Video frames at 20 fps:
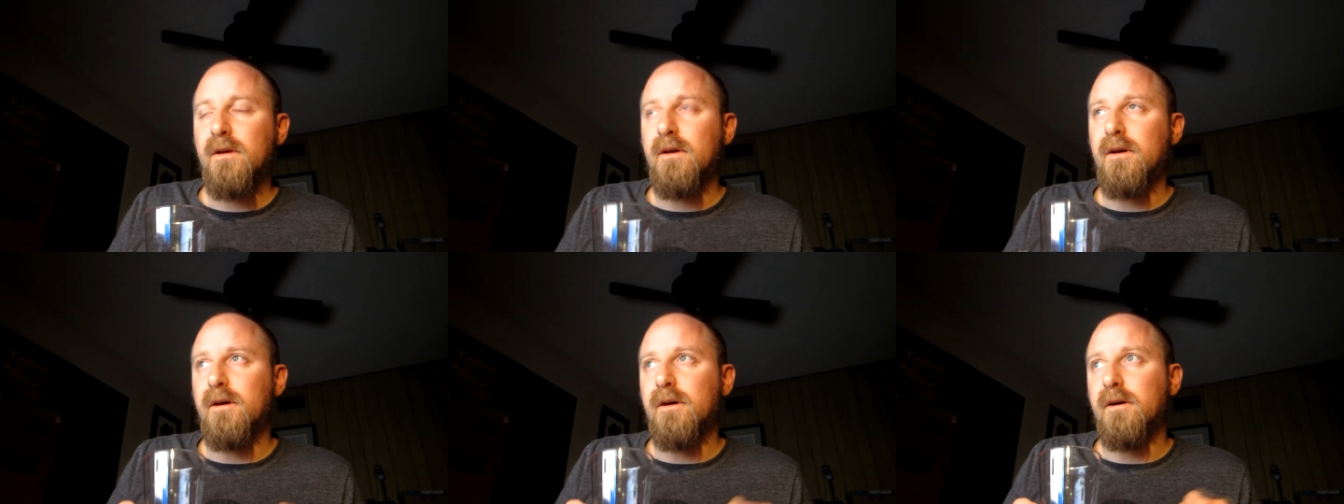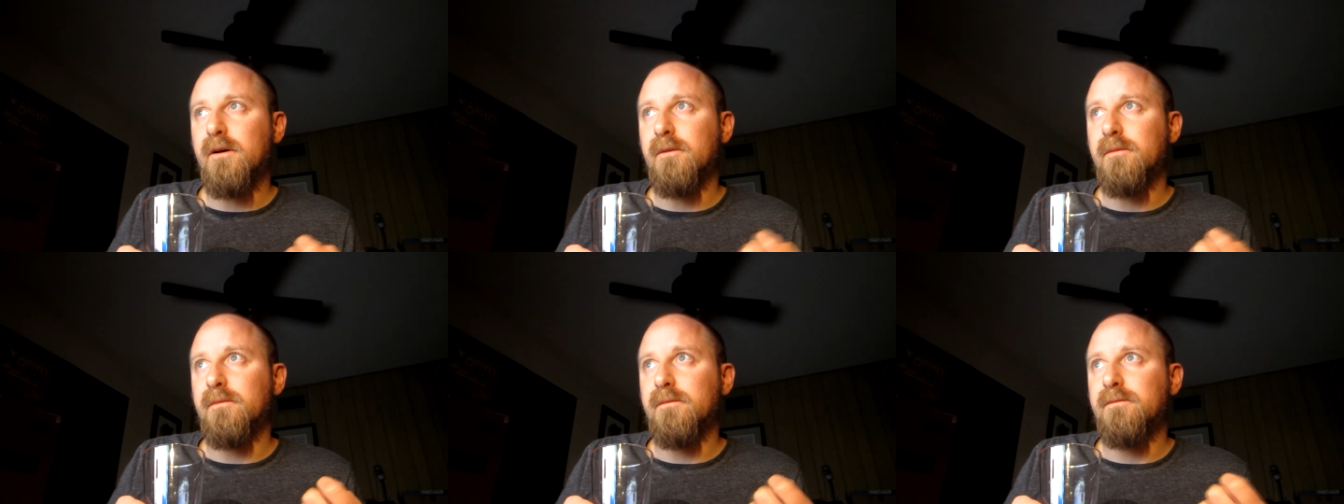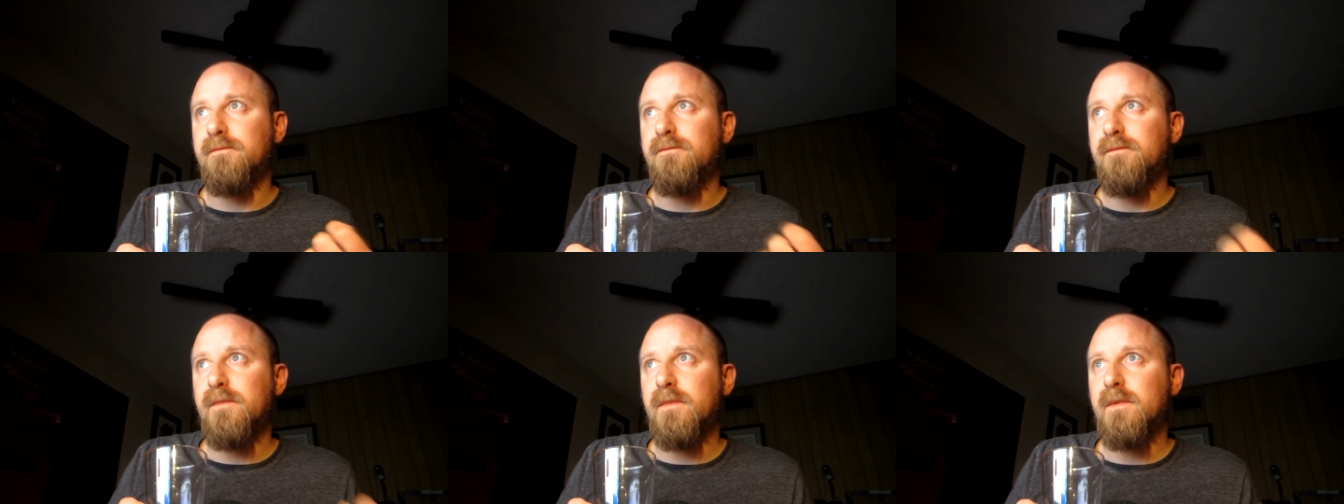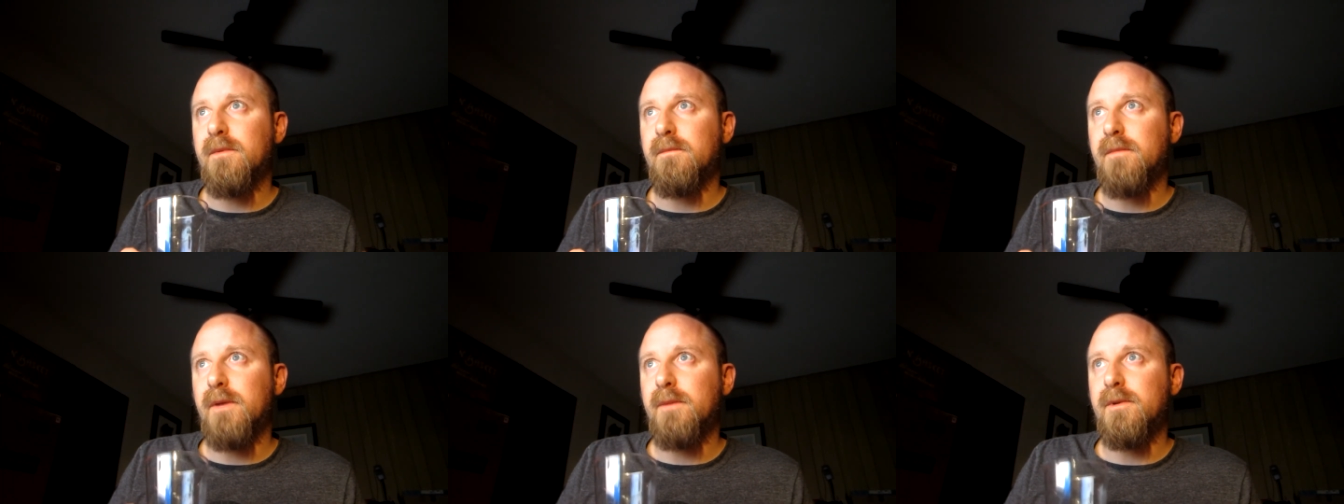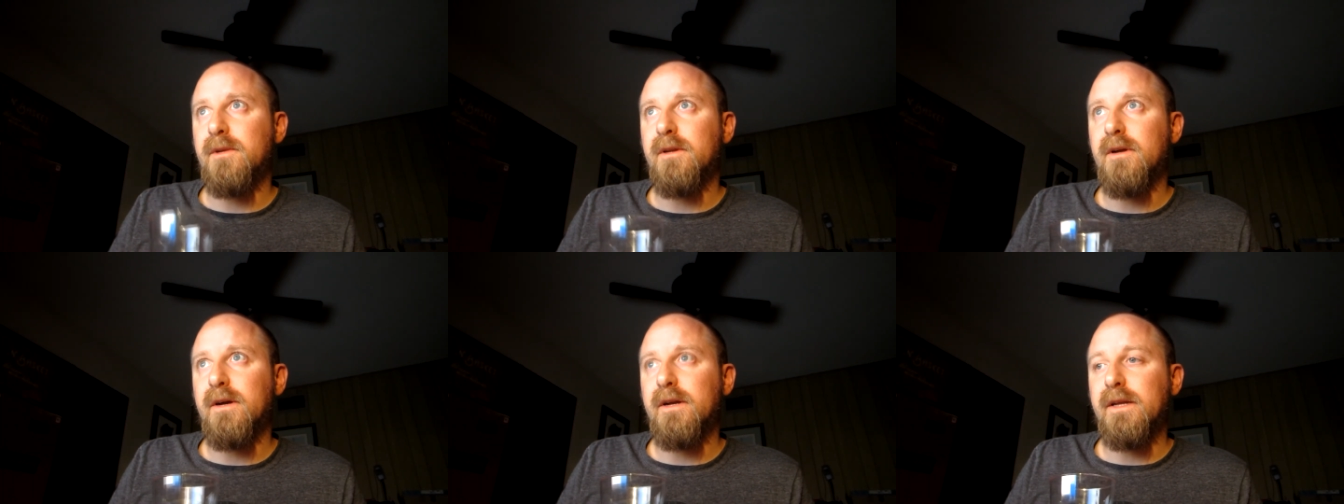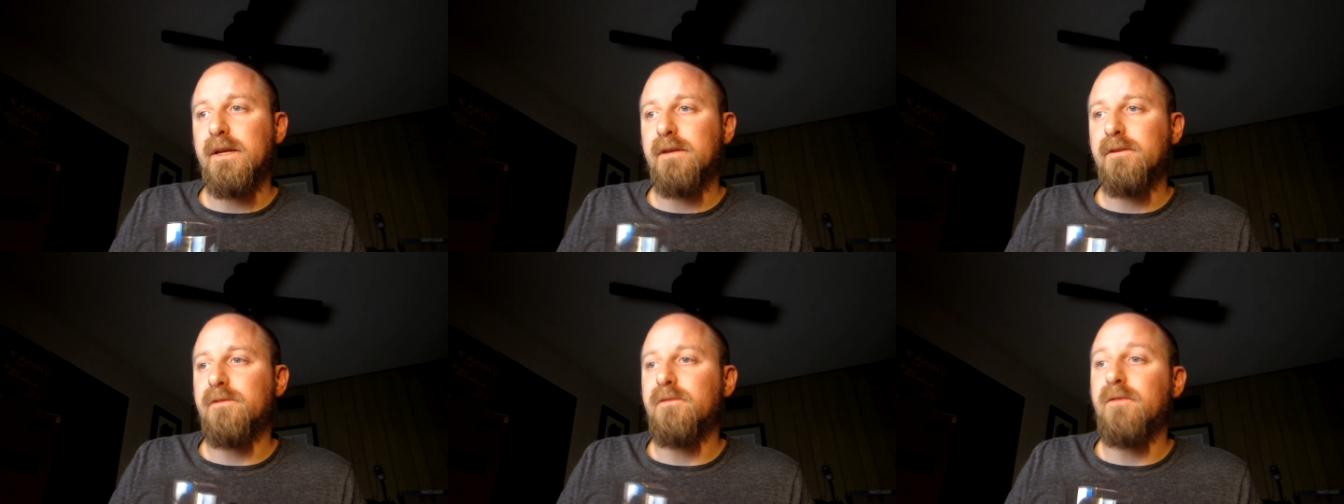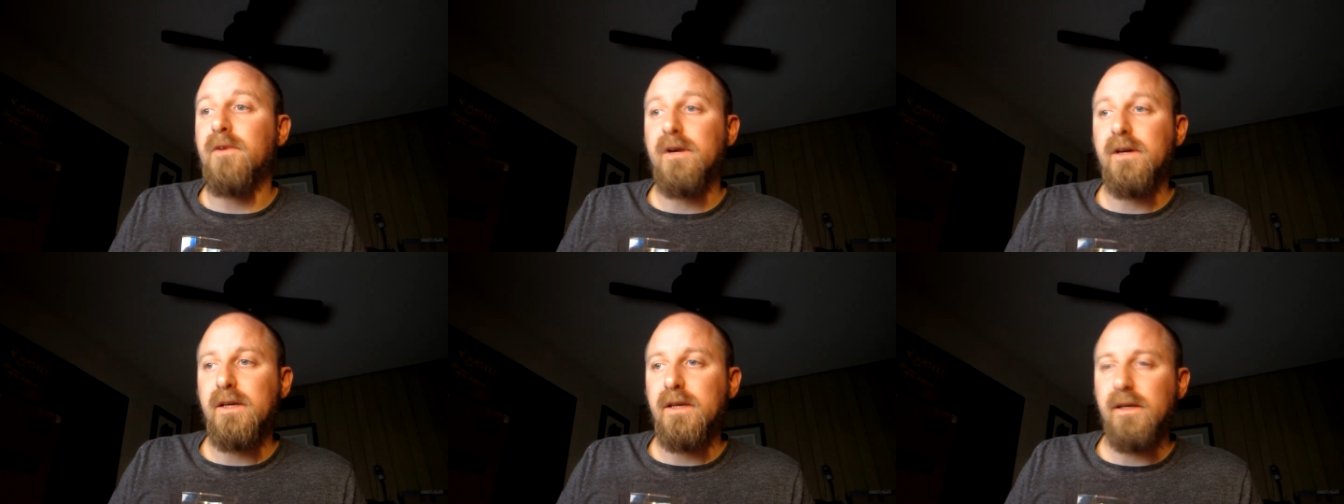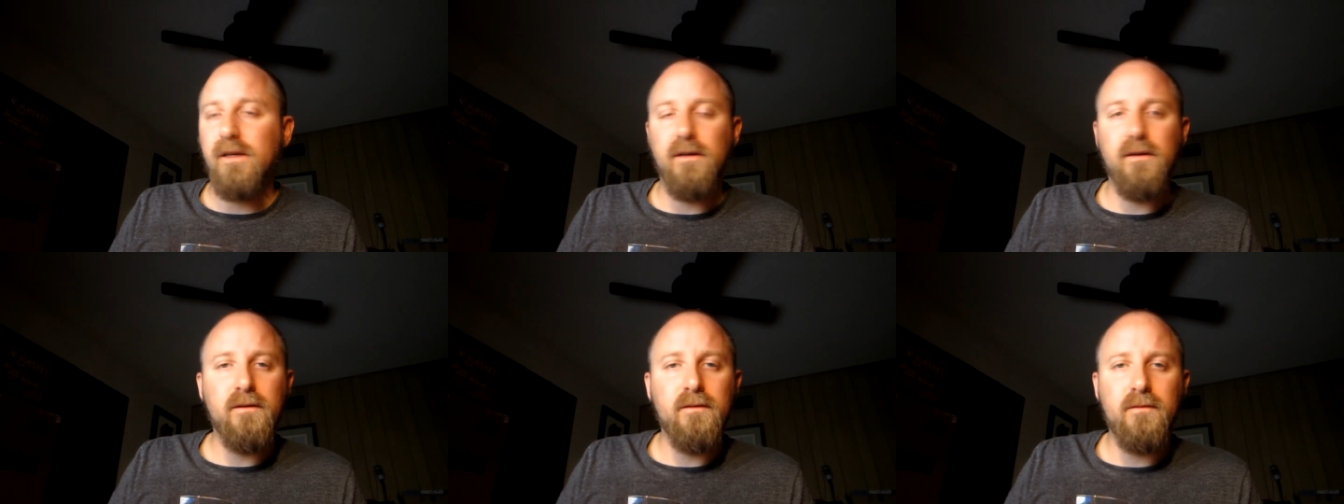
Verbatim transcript: Um, maybe not as funky,